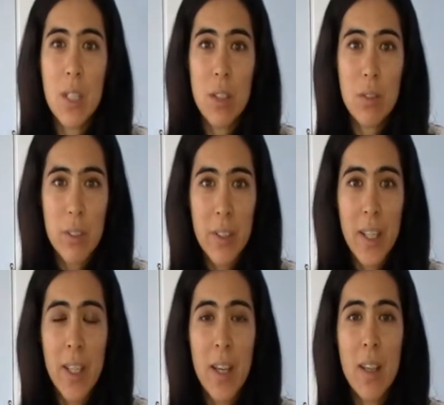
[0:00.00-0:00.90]
that you're
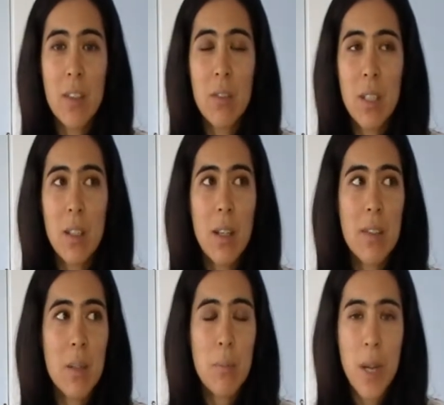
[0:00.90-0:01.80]
learning and you need a lot of
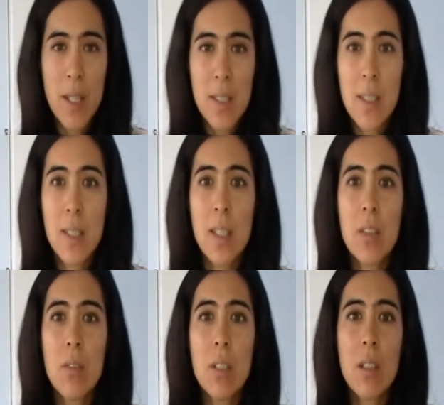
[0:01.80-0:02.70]
time practicing it.
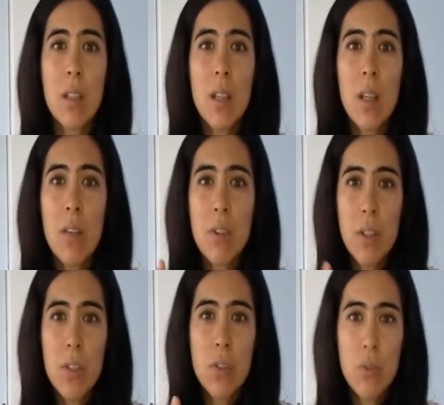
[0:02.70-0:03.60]
You need a
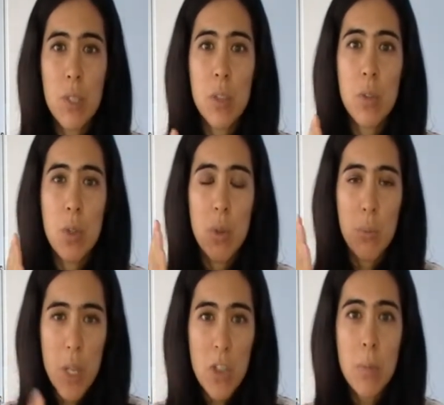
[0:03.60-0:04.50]
very strict
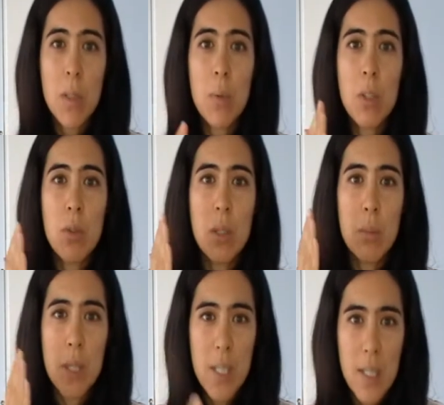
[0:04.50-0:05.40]
regimen where you can
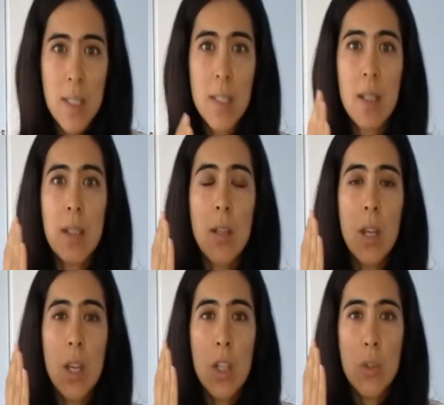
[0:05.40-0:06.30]
be tested and
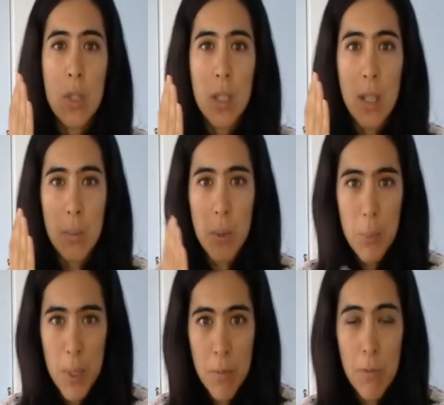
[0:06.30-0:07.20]
you can be
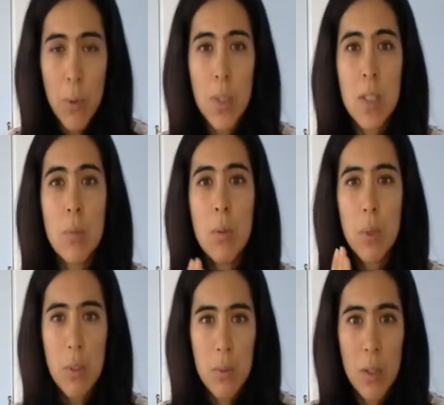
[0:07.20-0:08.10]
reinforced with
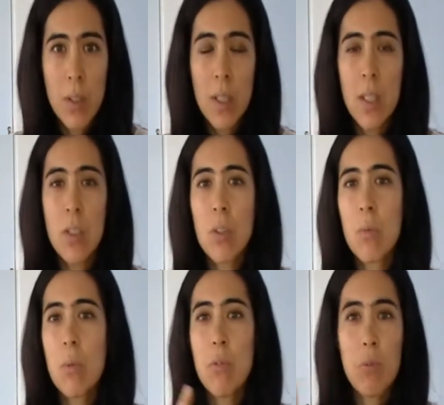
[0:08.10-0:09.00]
what you learned and then you
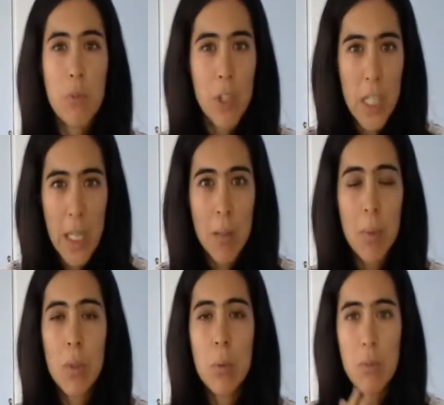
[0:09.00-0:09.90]
don't forget it
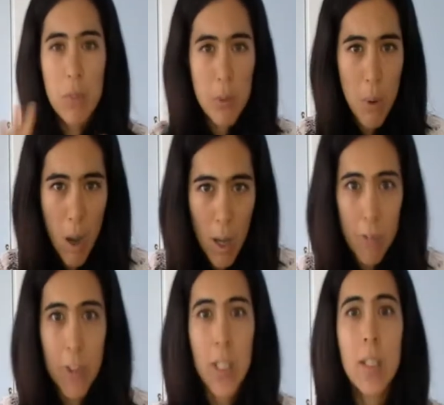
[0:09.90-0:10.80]
but you review
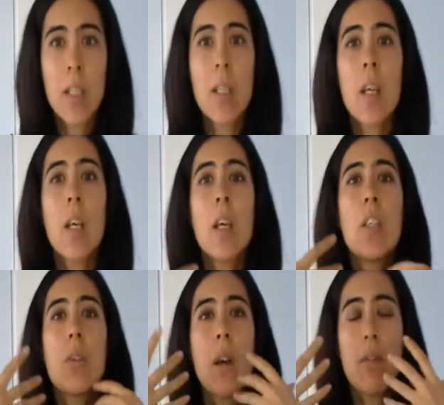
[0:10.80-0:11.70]
often and
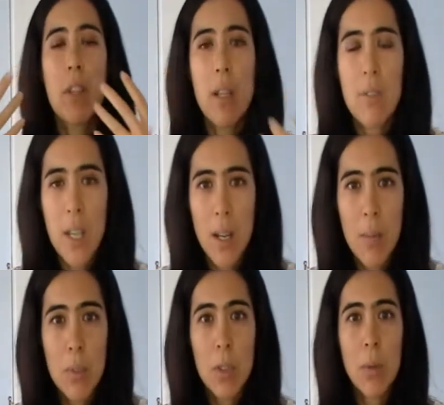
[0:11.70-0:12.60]
you have a lot of
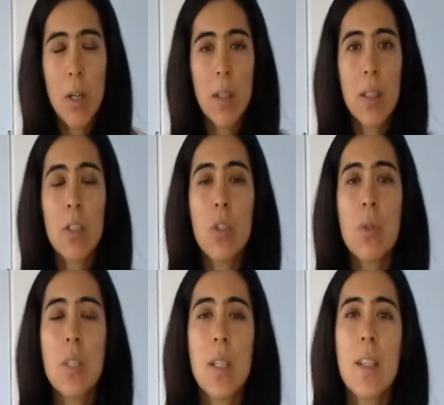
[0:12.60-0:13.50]
time to go out and
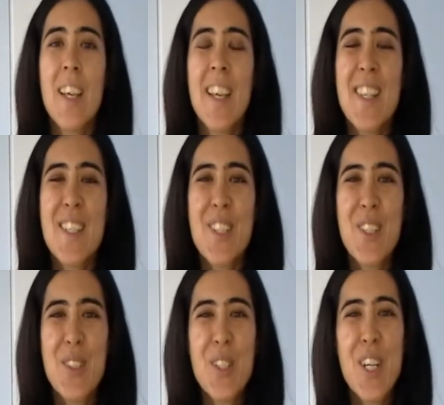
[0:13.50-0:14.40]
use it
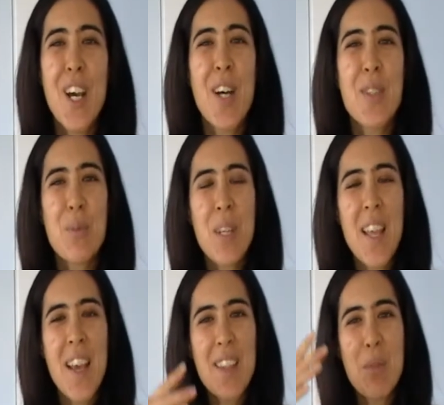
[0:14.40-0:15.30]
so on the one
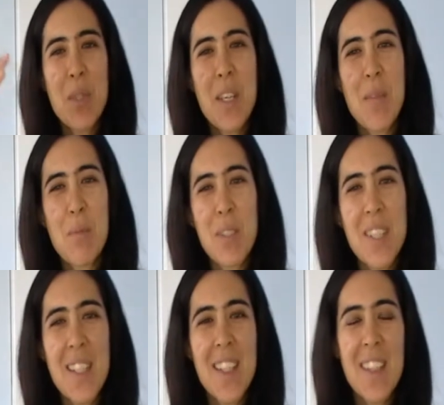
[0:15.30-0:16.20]
hand you become more
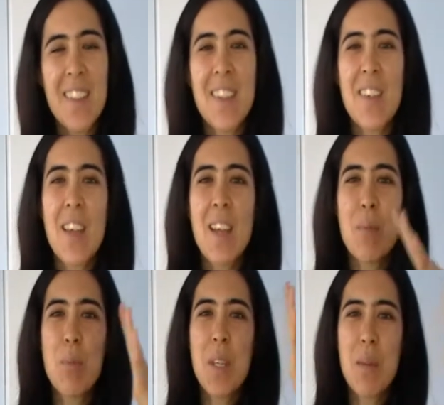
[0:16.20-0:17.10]
lenient on the other
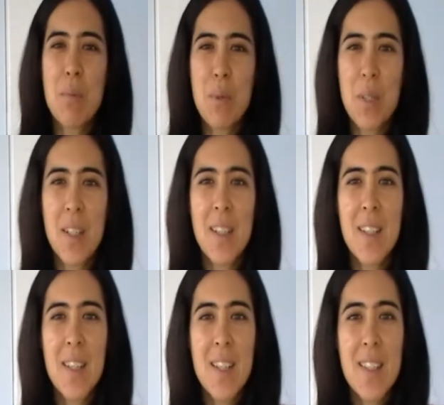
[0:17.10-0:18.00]
hand you become more
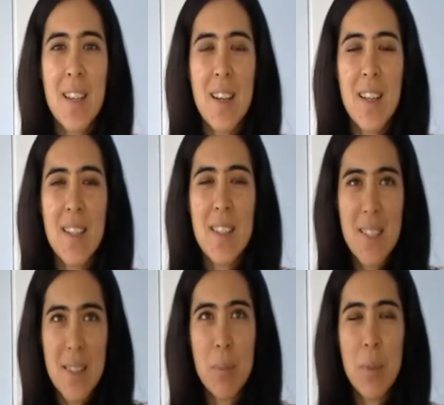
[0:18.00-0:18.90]
uh,
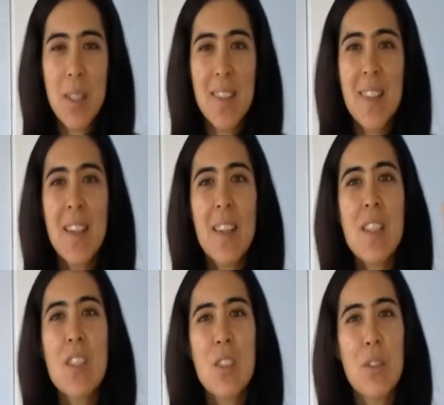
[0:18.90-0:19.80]
disciplined
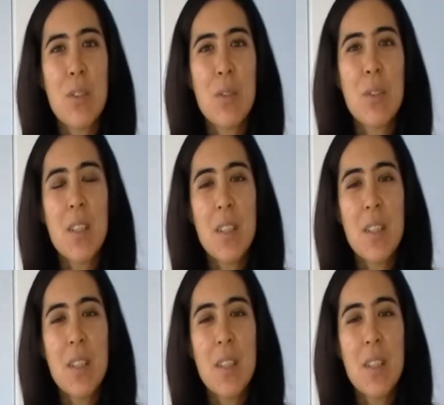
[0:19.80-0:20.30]
so